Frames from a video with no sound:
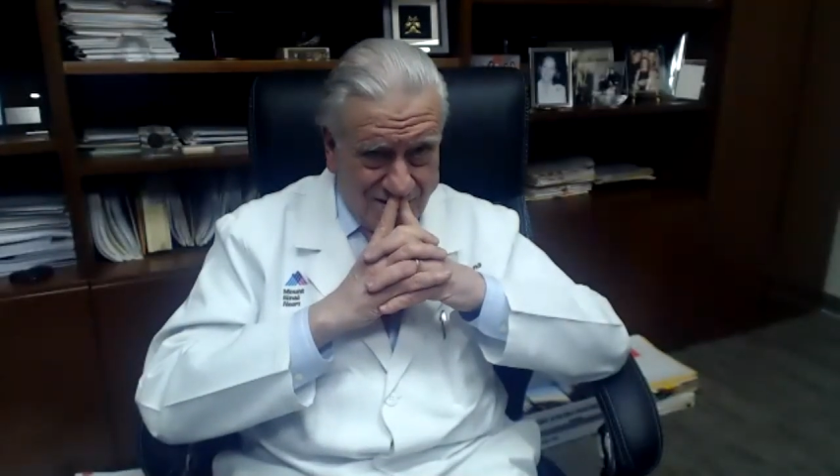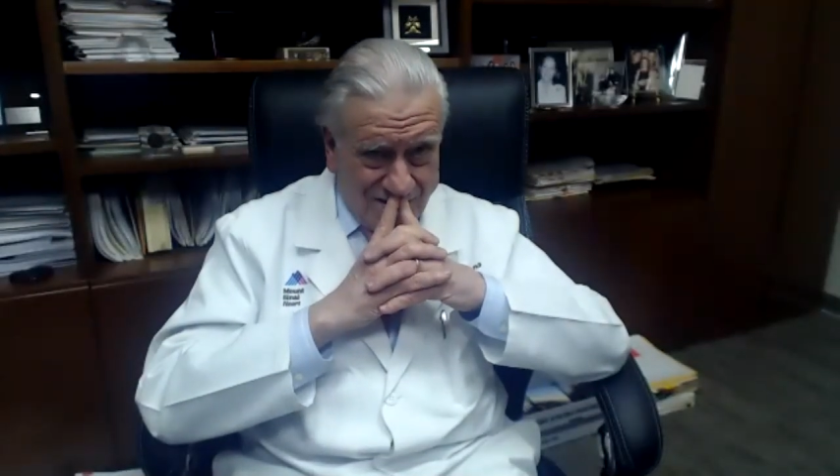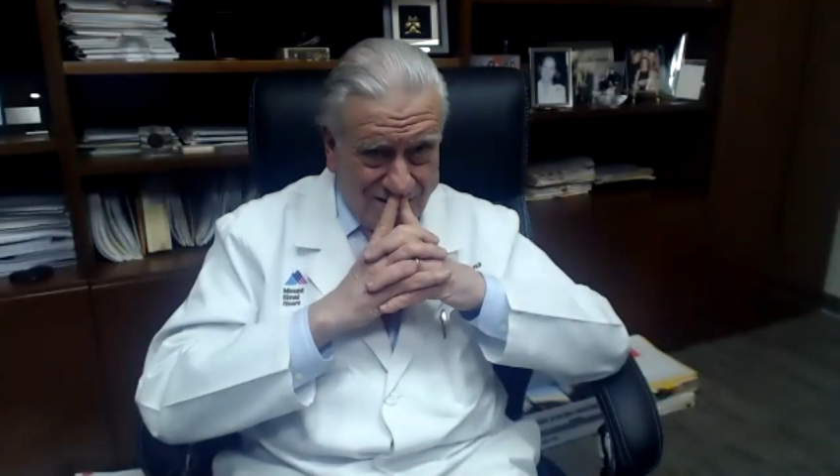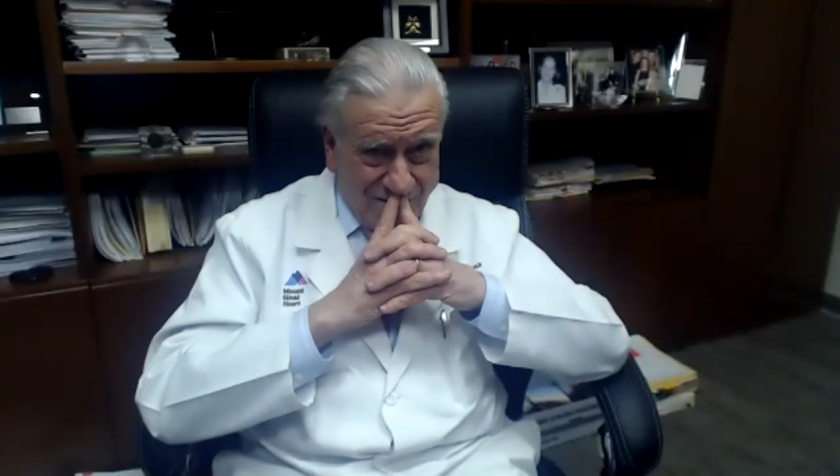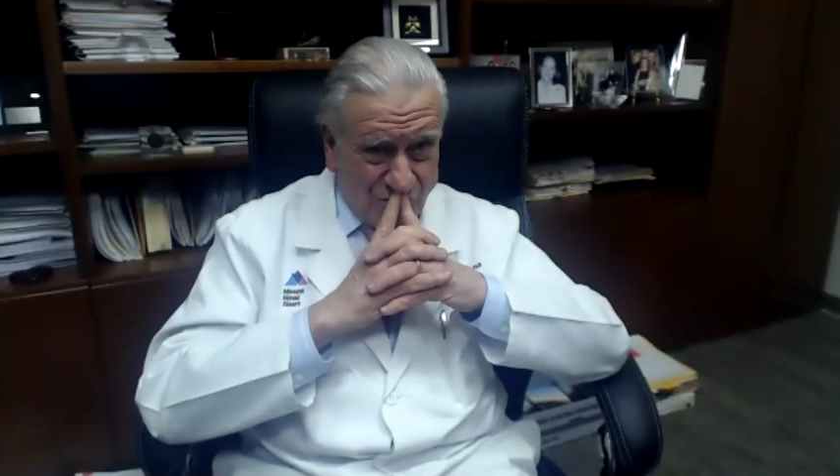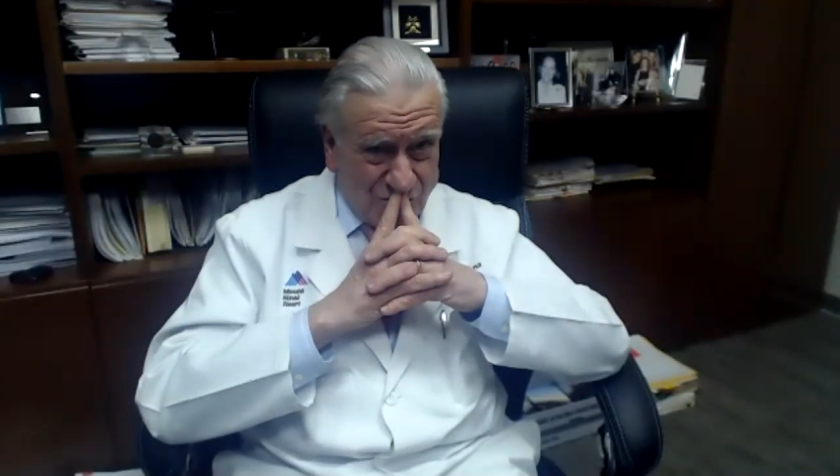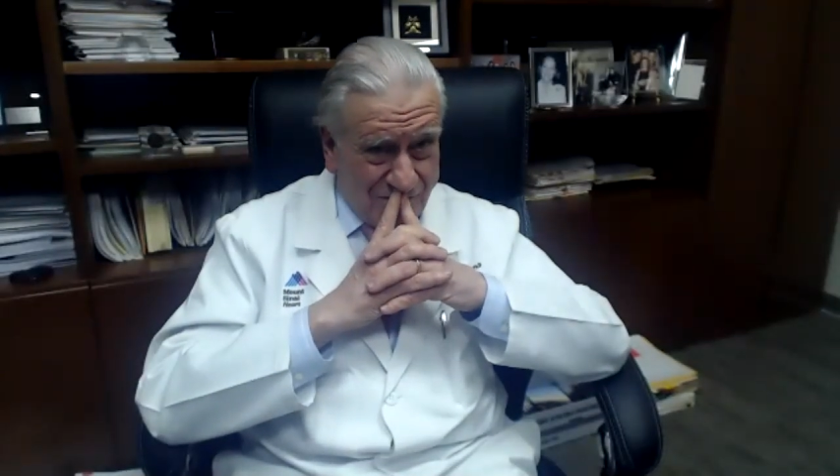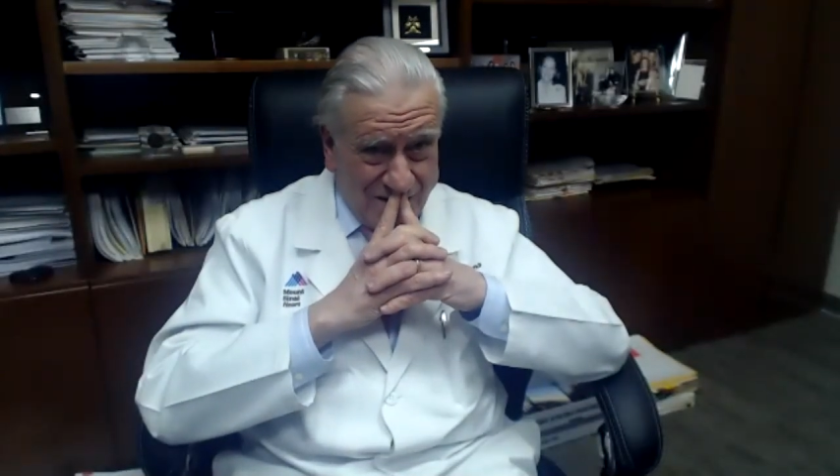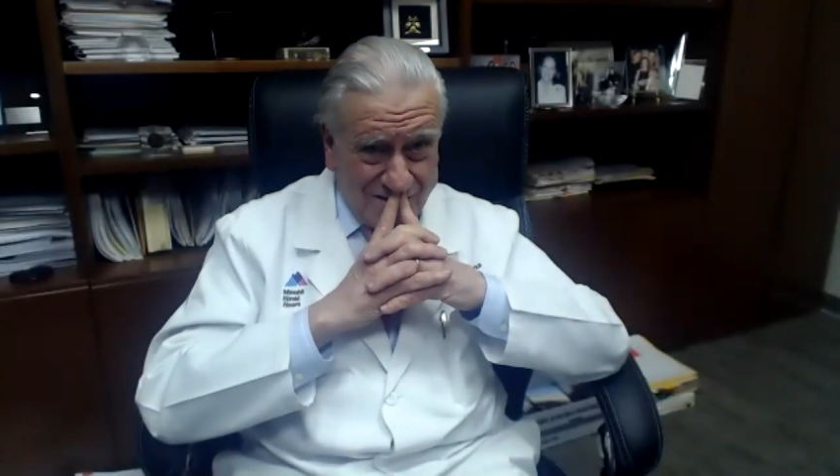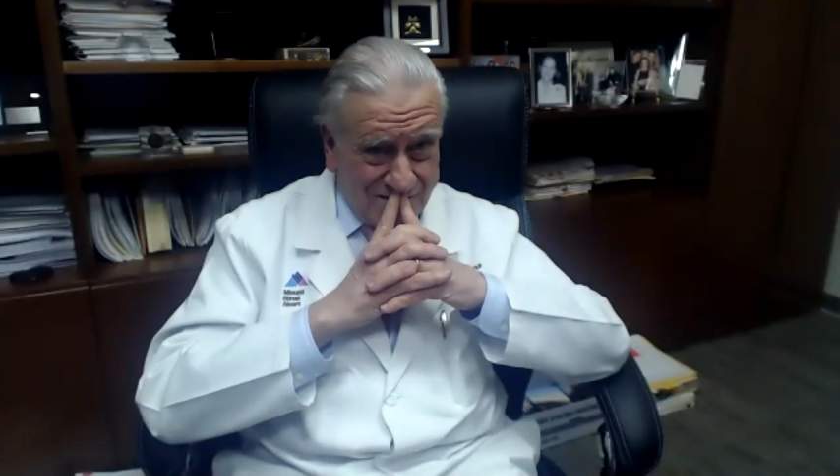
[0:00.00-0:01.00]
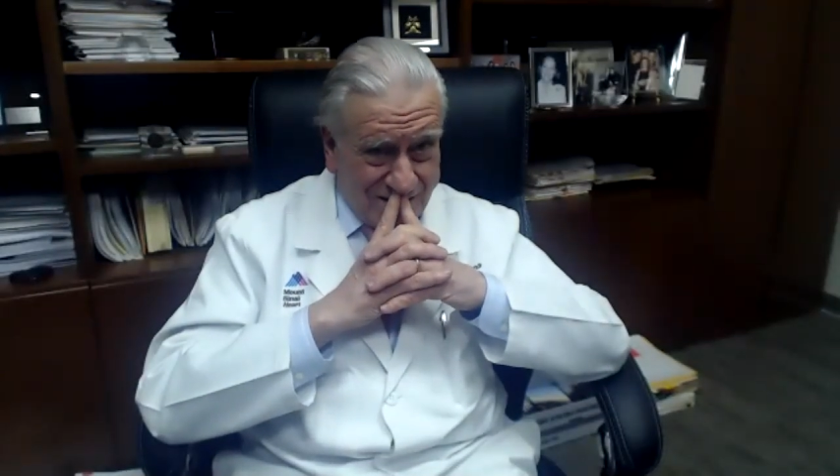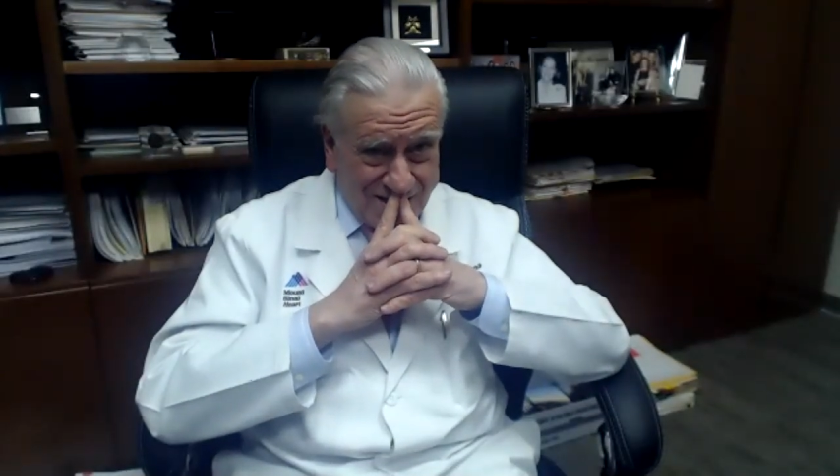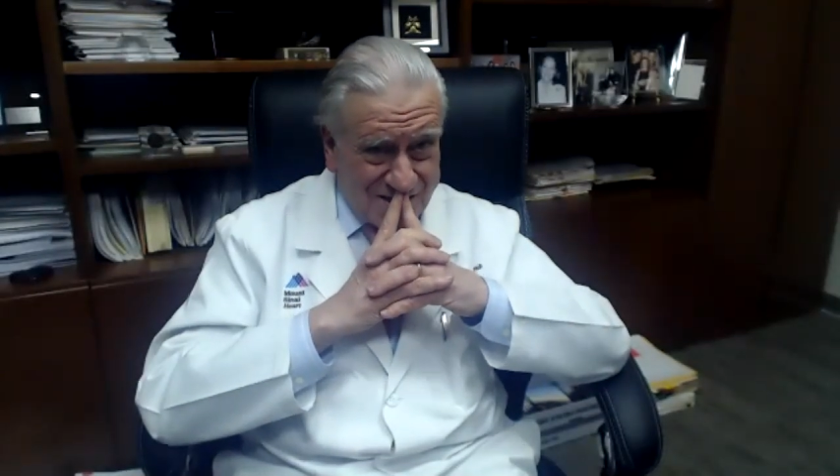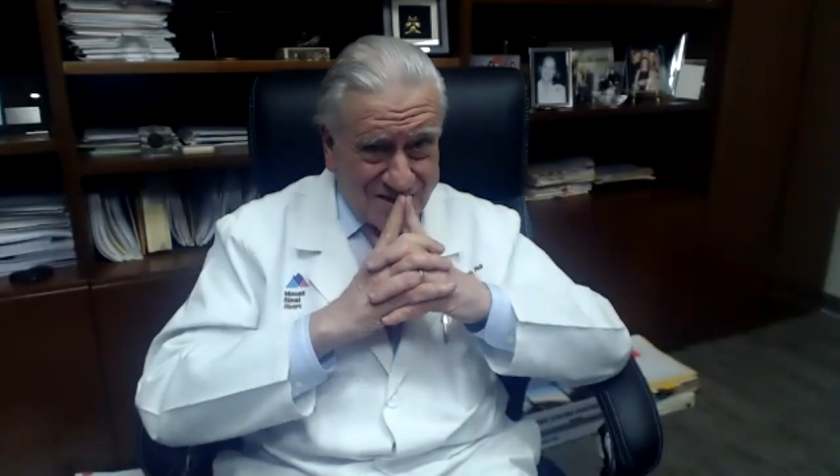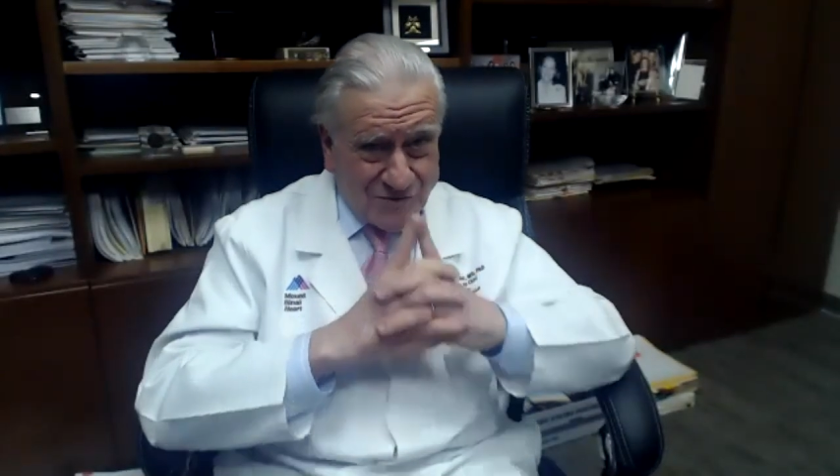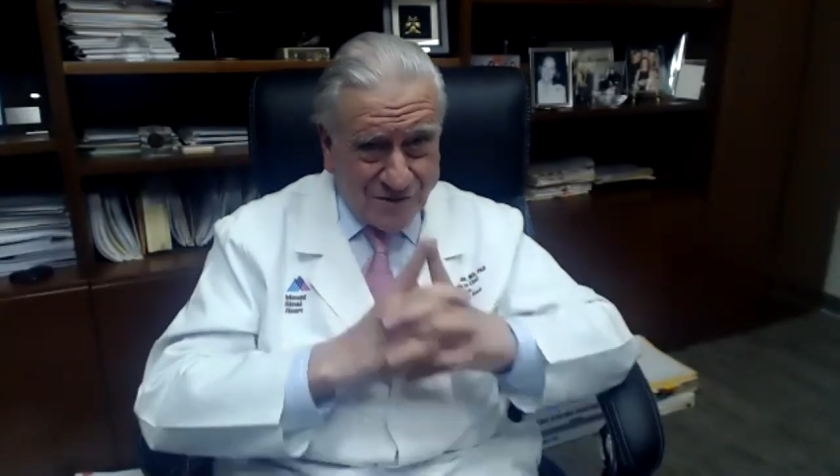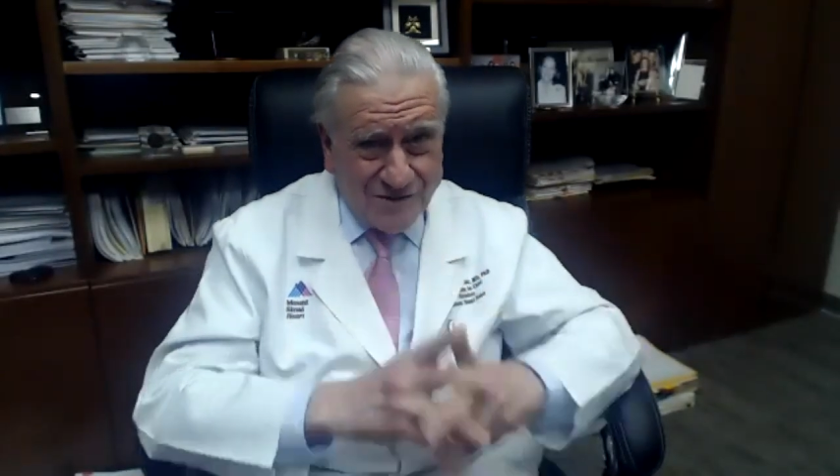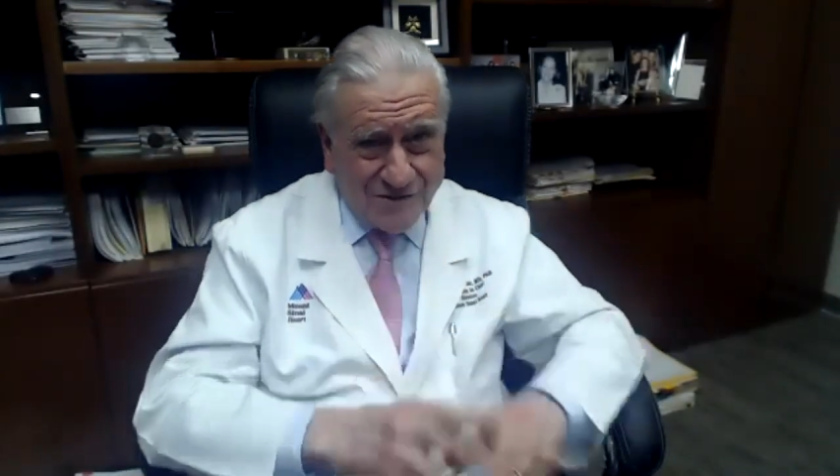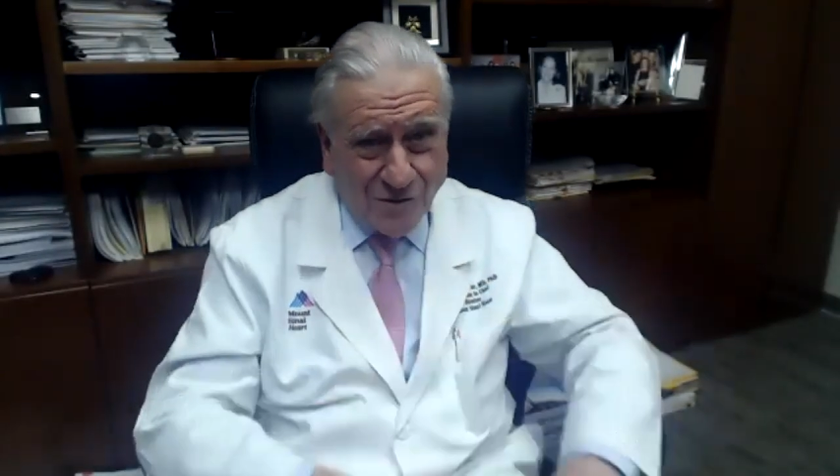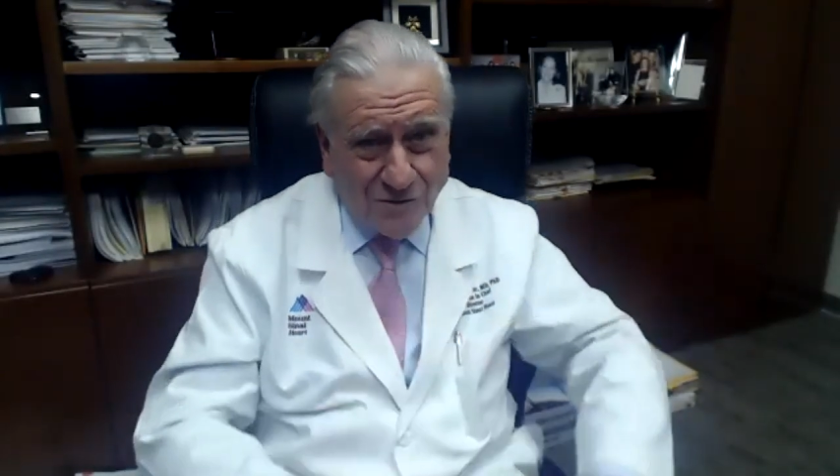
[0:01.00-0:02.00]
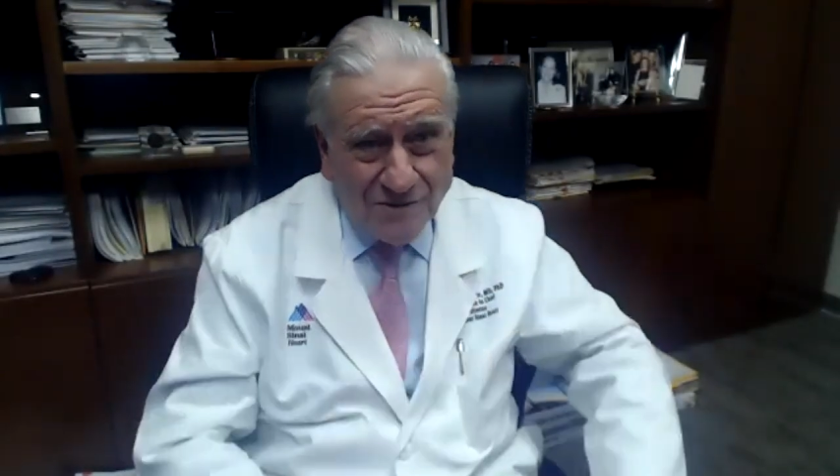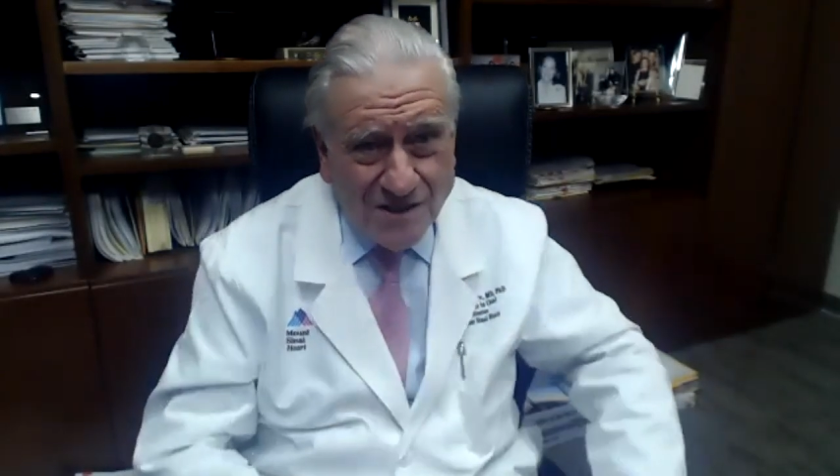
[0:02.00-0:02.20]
It was very interesting what he told me.